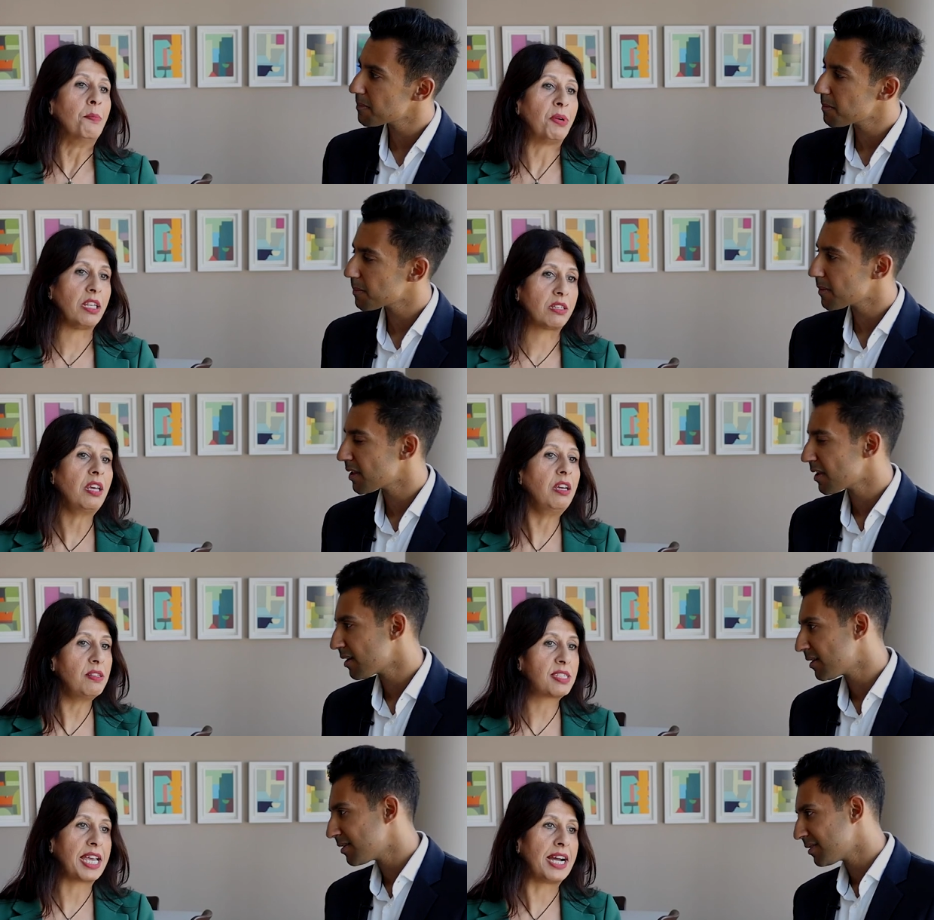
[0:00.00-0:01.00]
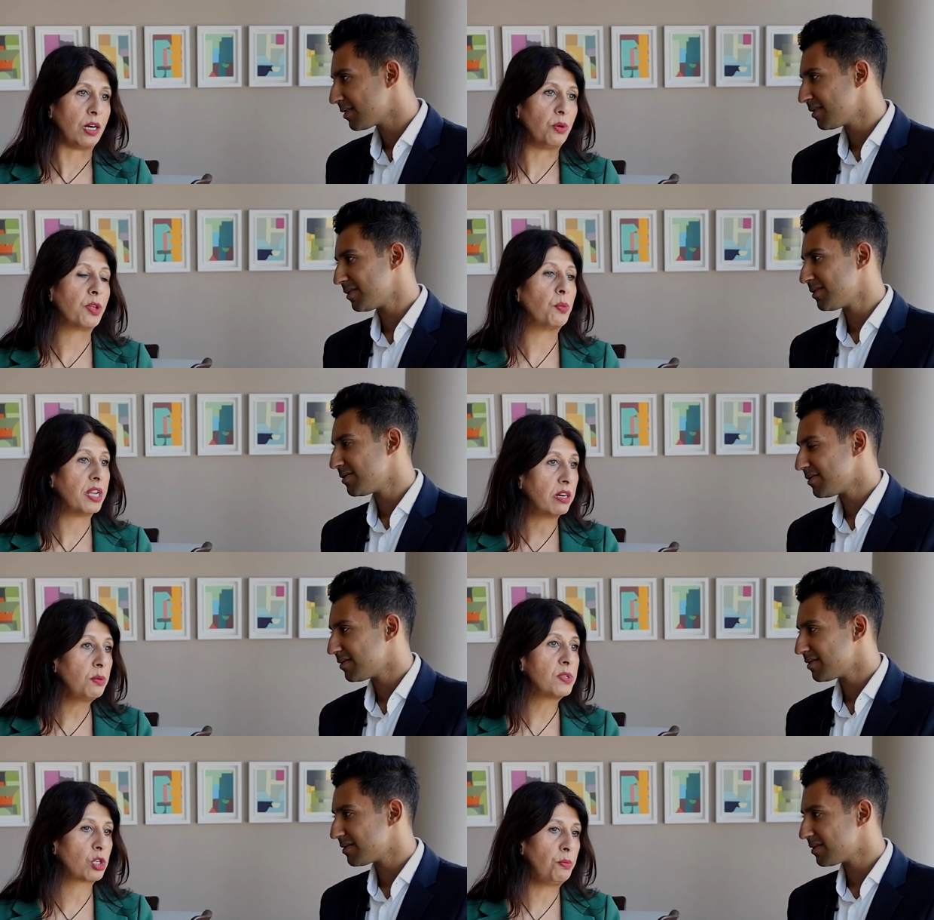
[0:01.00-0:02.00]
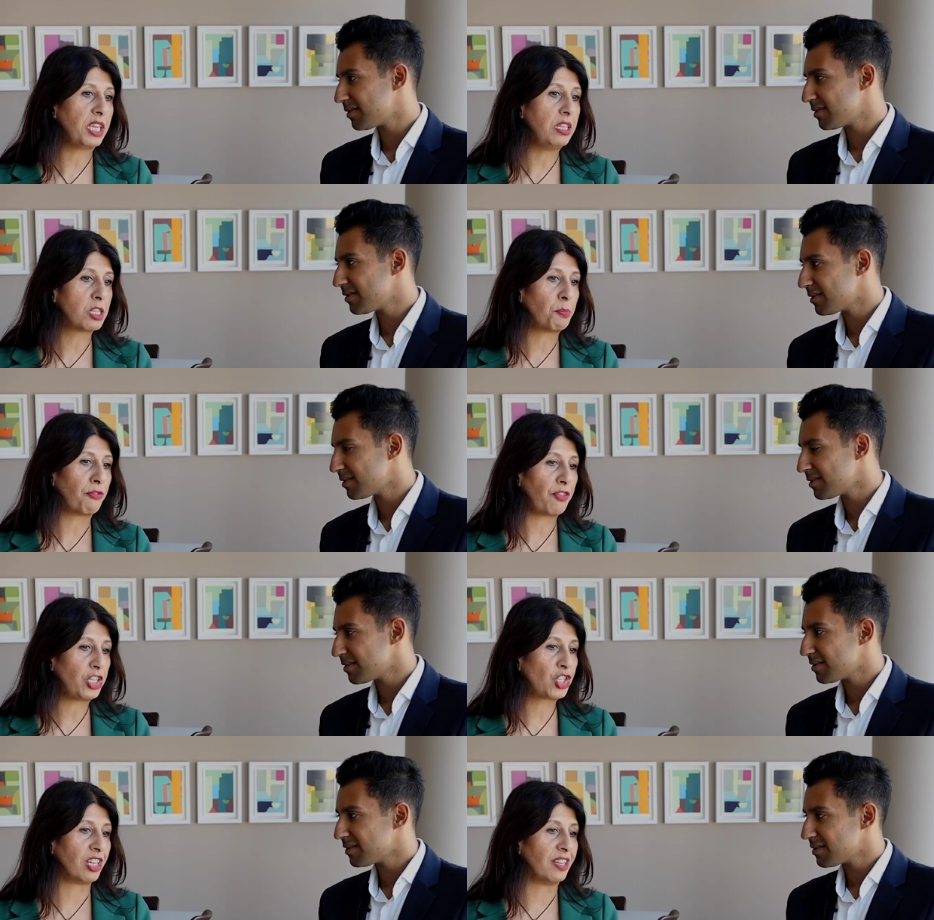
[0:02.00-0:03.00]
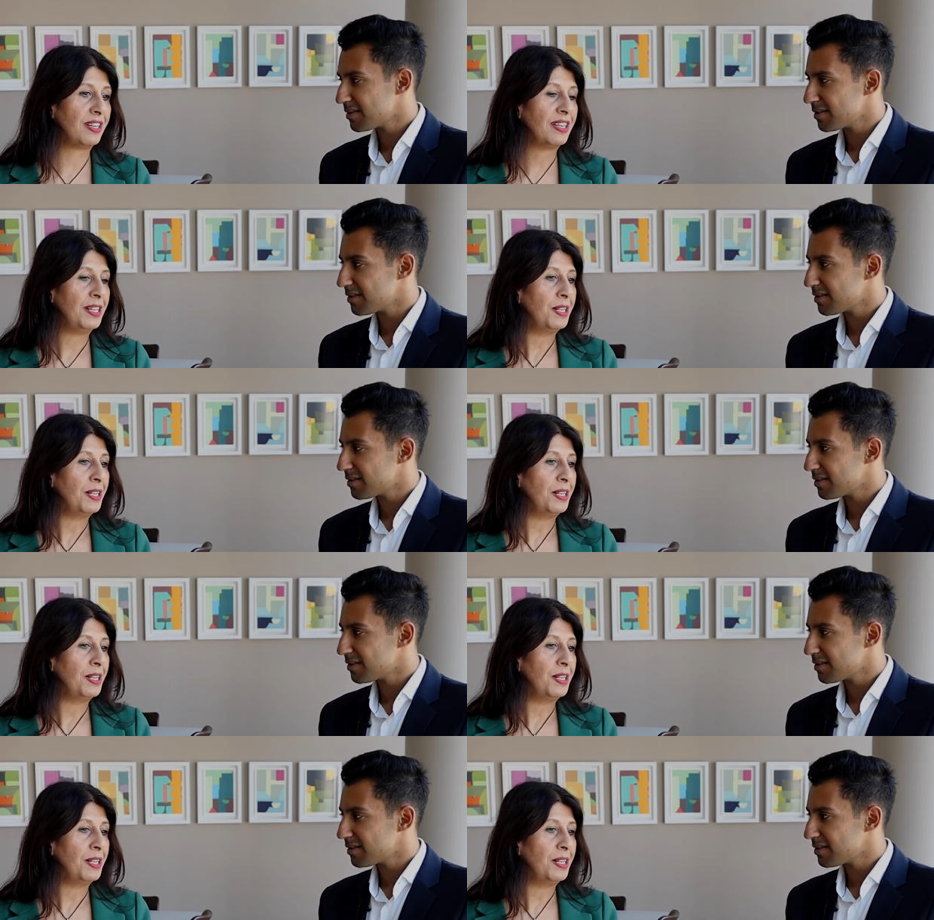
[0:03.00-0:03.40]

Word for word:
Speaker 1: But it turns out that when I was coming into the profession,